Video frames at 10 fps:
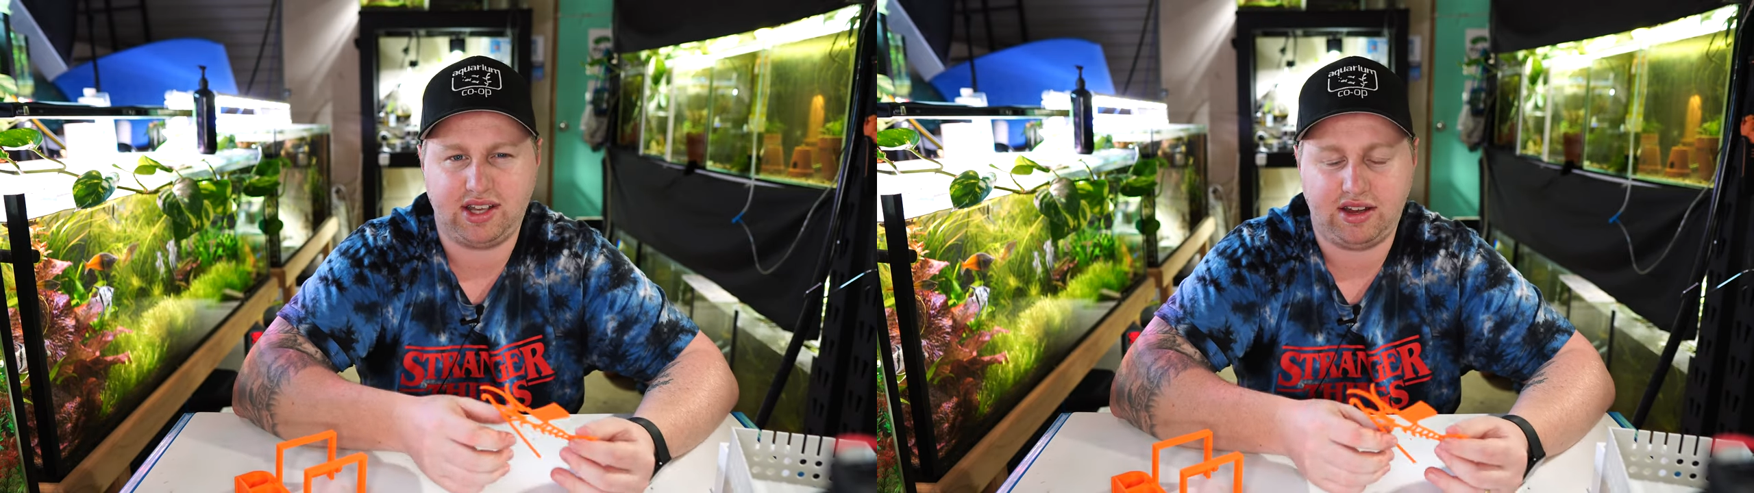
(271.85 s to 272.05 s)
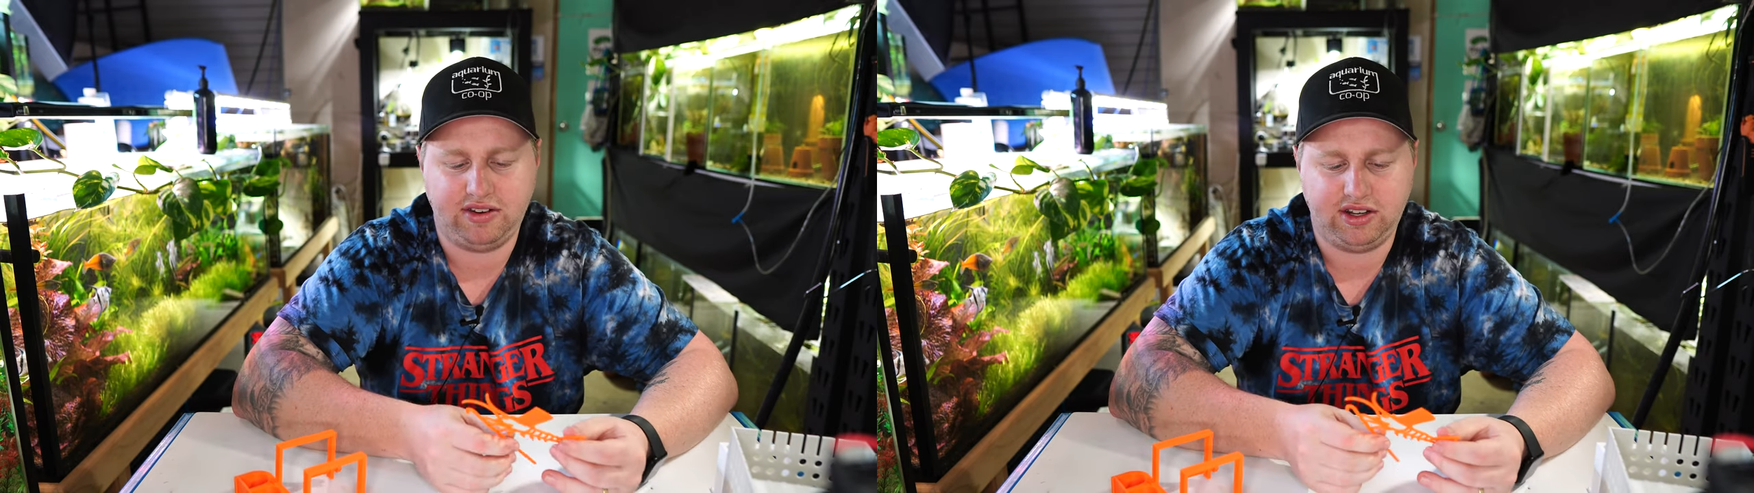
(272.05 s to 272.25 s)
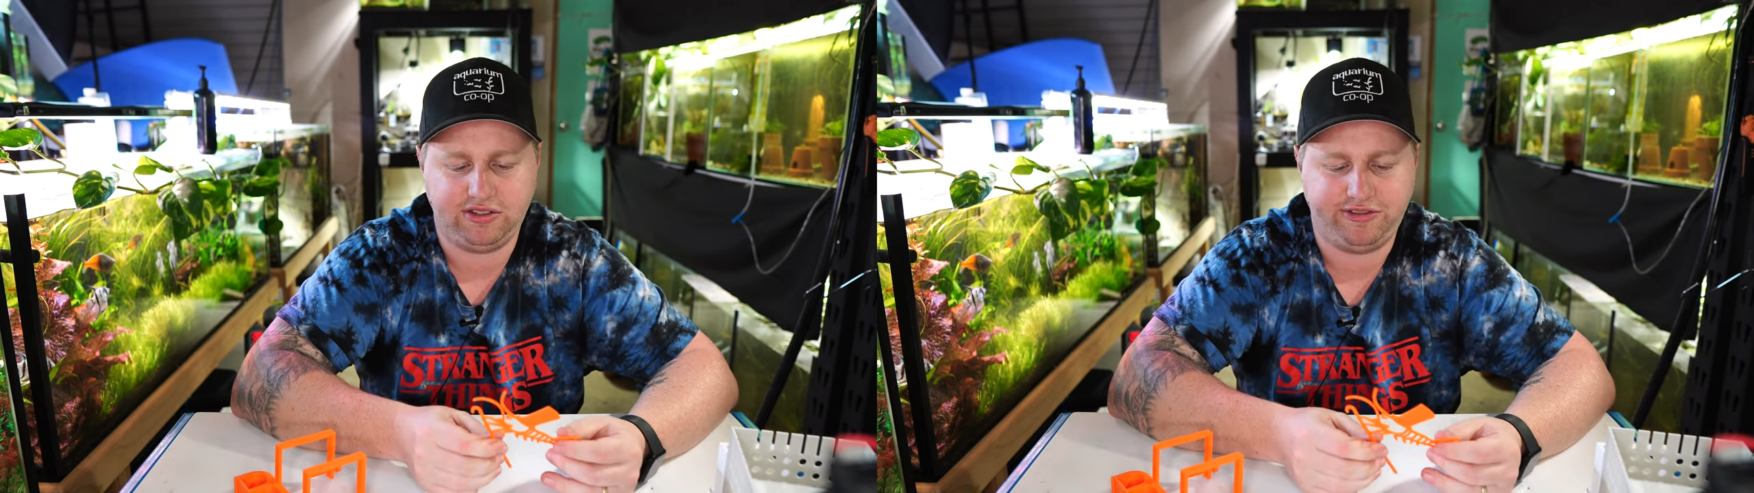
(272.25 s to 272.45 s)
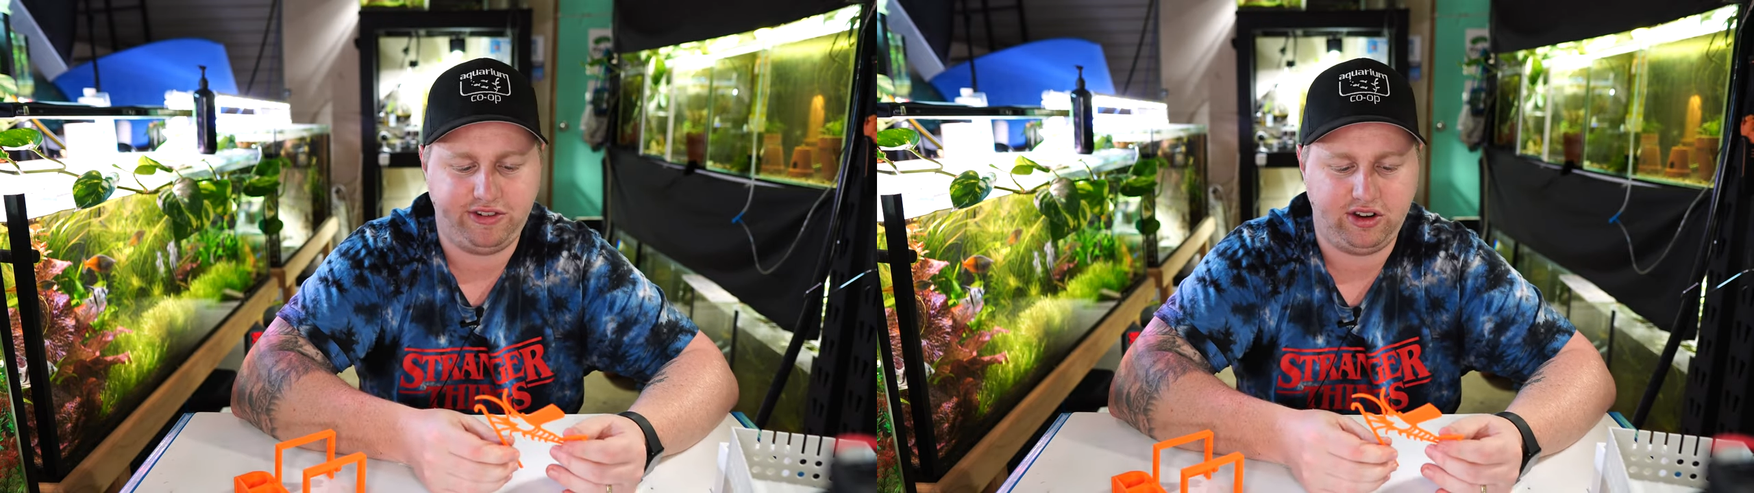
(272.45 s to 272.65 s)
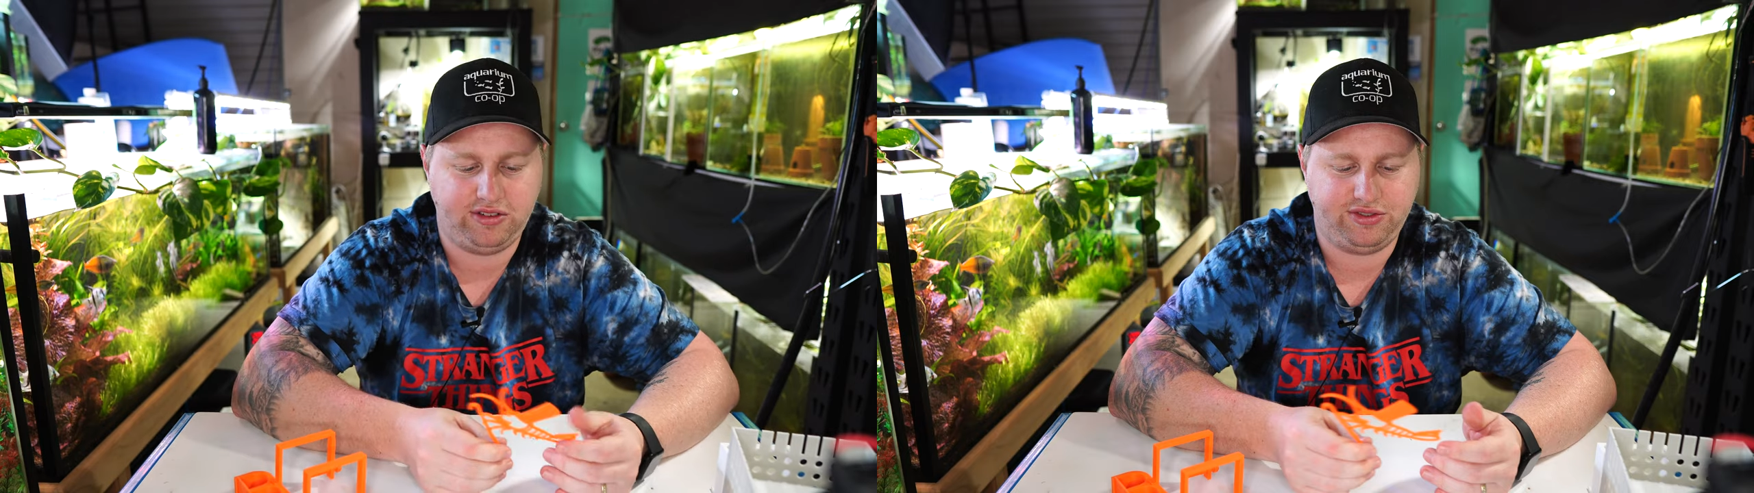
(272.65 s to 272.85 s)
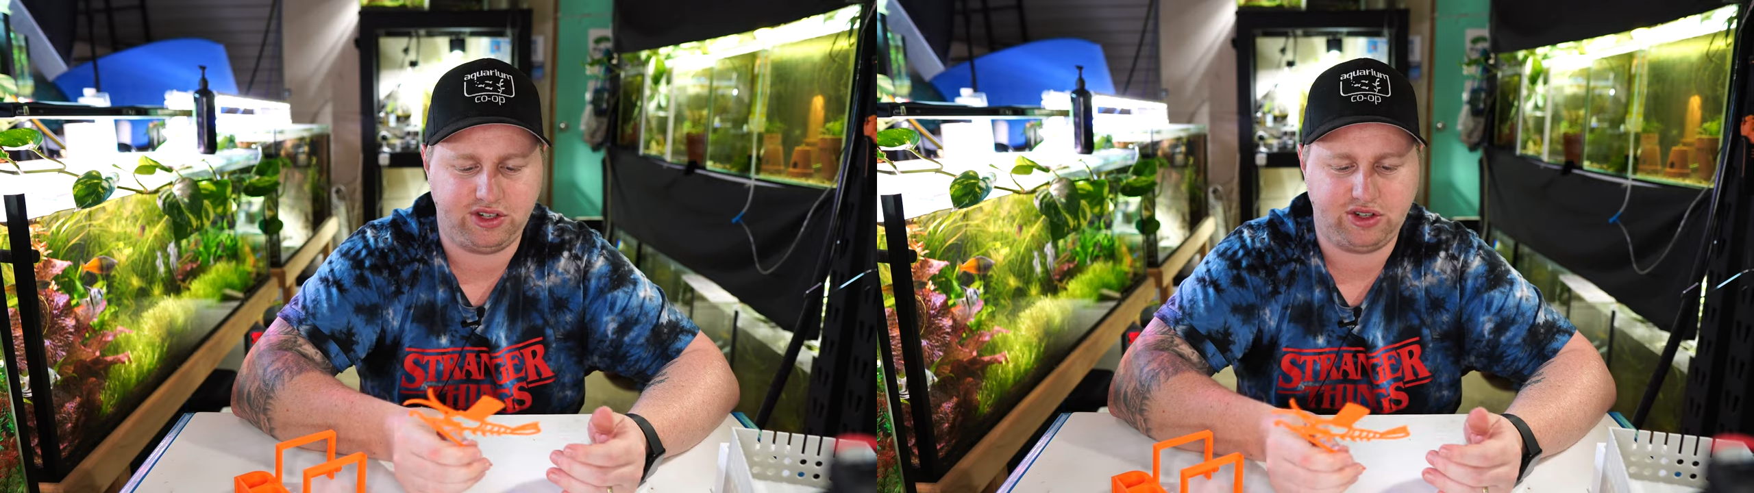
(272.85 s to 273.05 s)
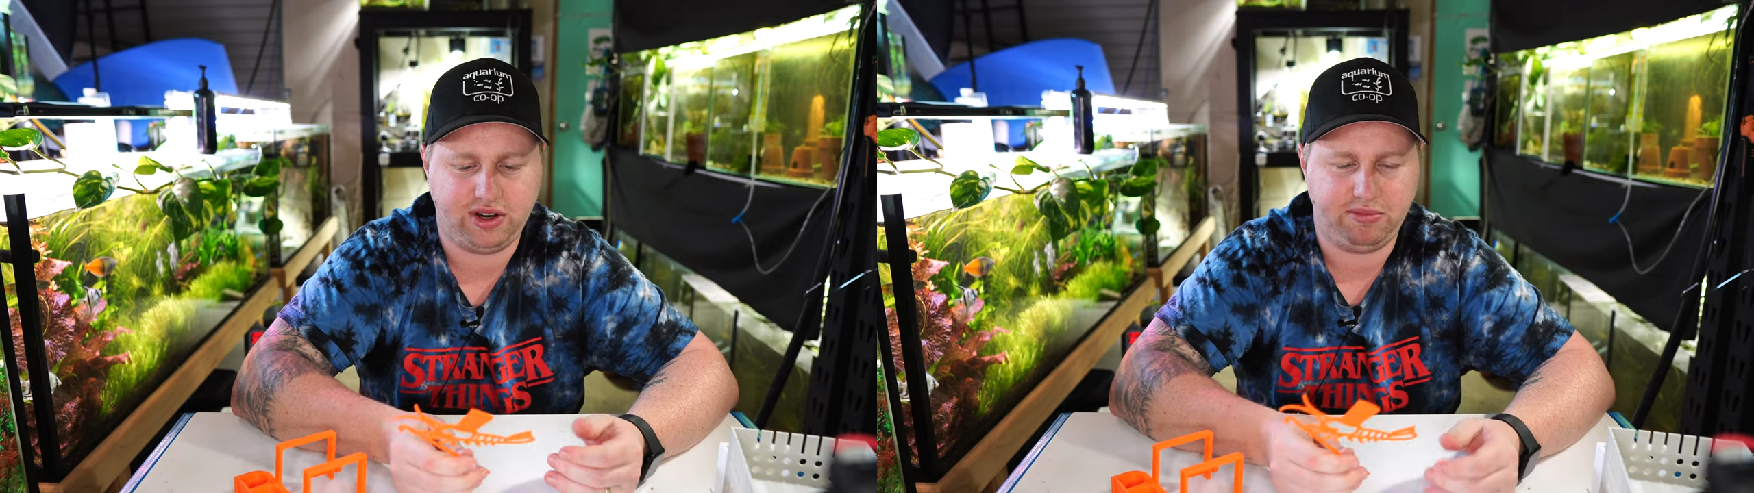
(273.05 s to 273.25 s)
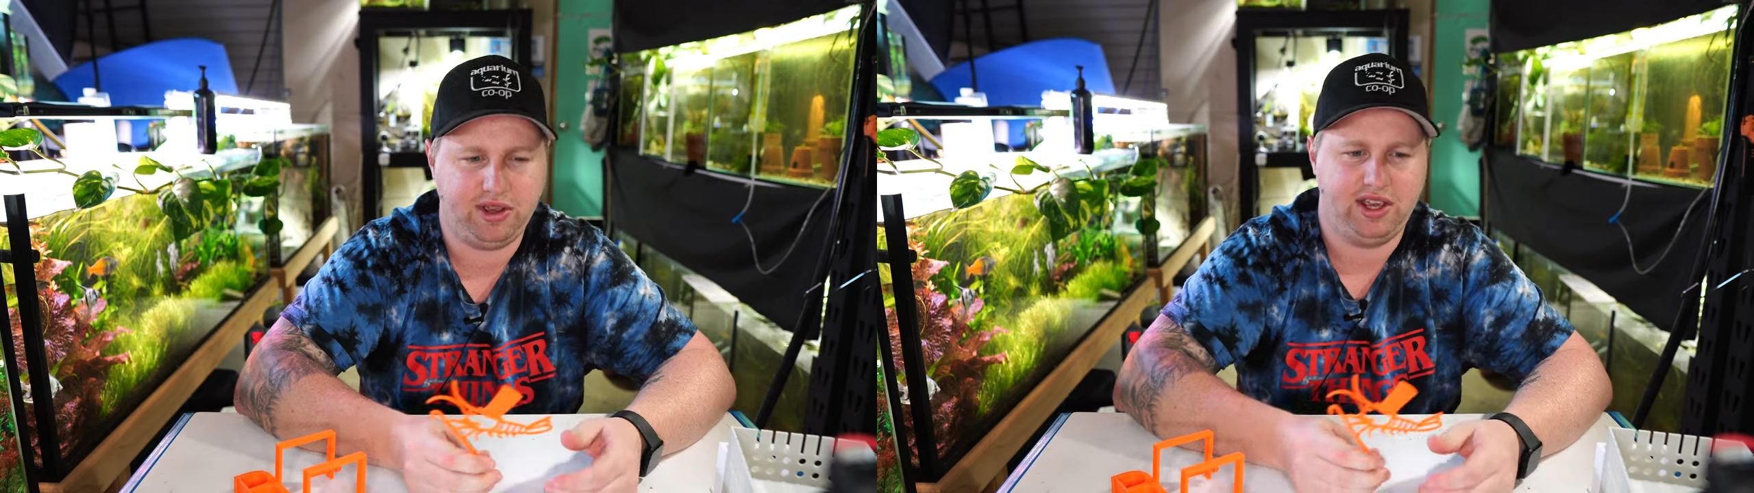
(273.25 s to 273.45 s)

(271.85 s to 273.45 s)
covered in food for shrimp.